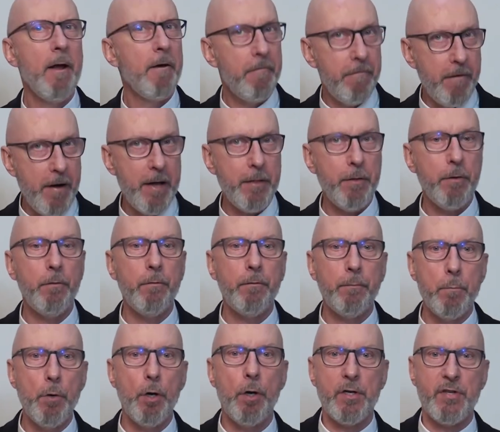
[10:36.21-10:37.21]
Father
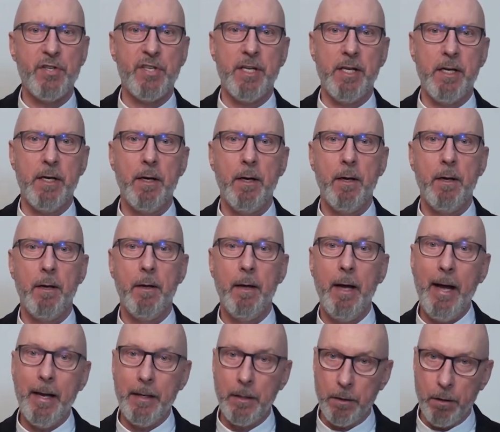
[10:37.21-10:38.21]
of mercy
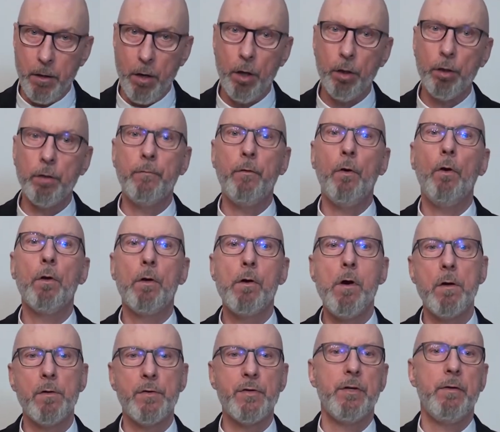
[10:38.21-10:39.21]
and God of all
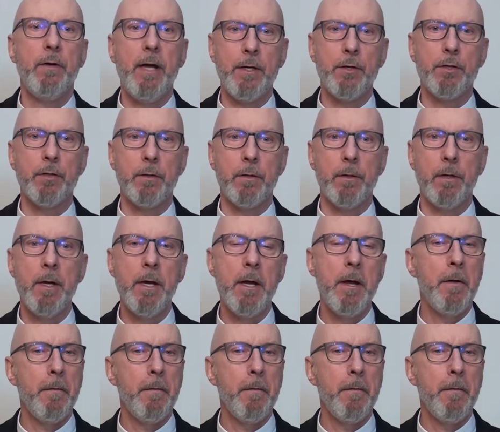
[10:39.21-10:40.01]
consolation,